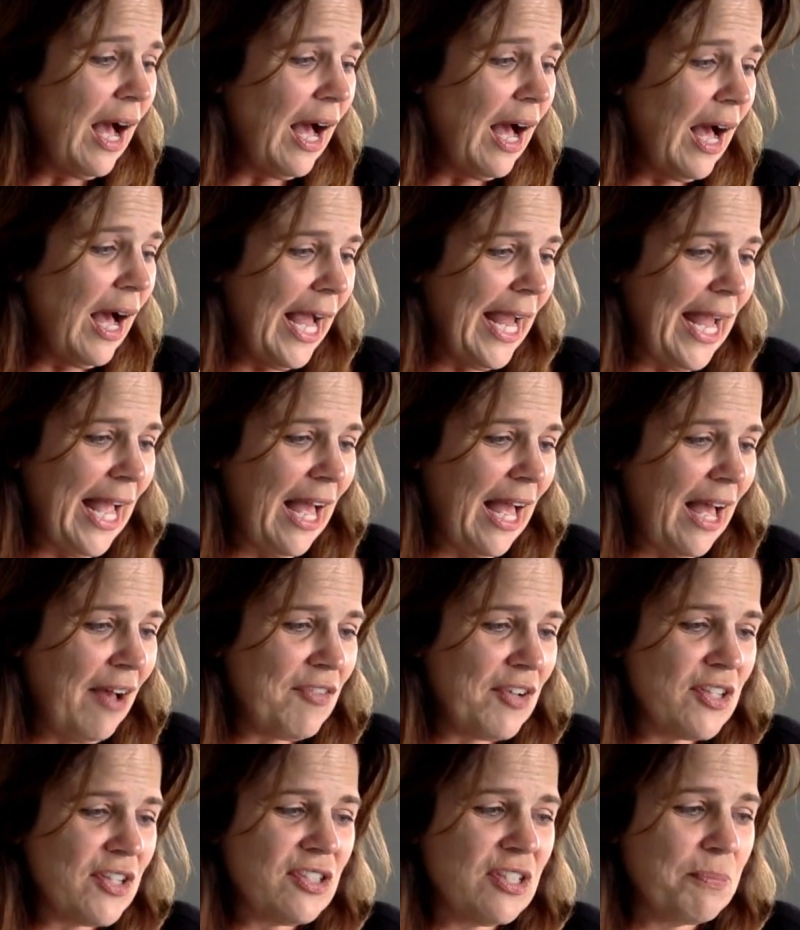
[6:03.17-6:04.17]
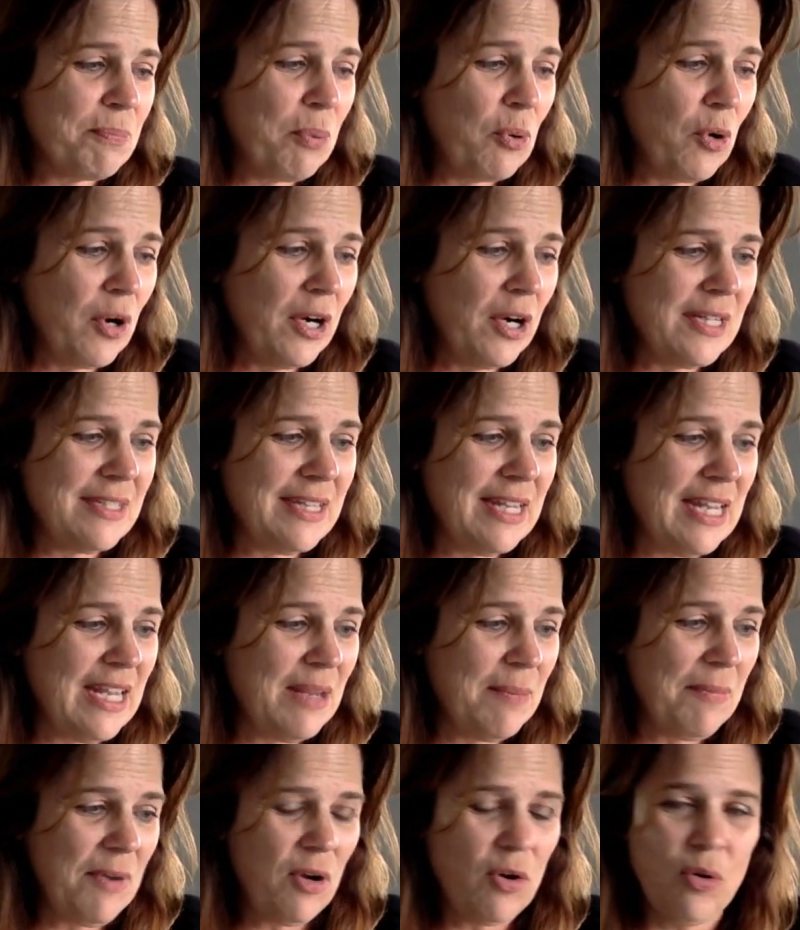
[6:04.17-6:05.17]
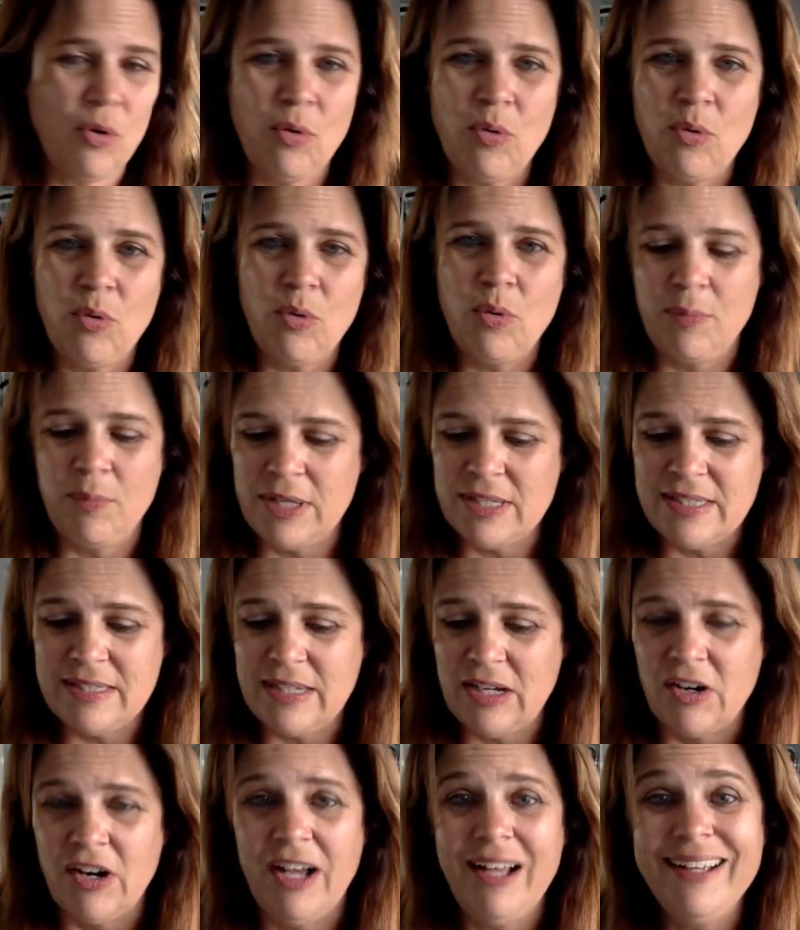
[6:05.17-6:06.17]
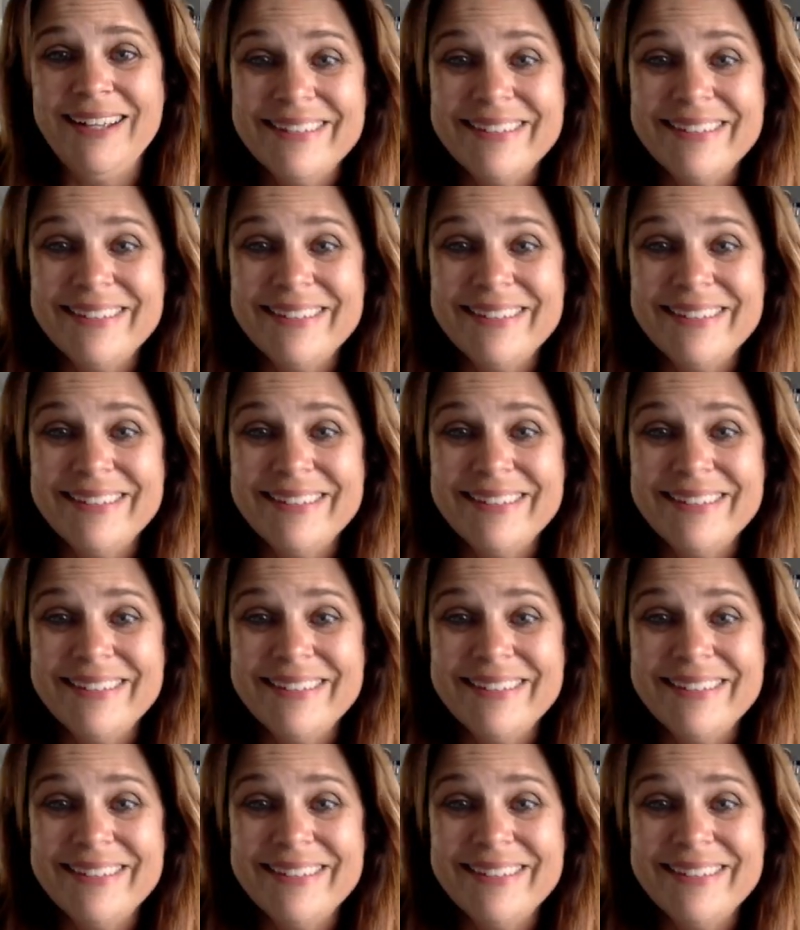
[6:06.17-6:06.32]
I have a support team who is Sarah.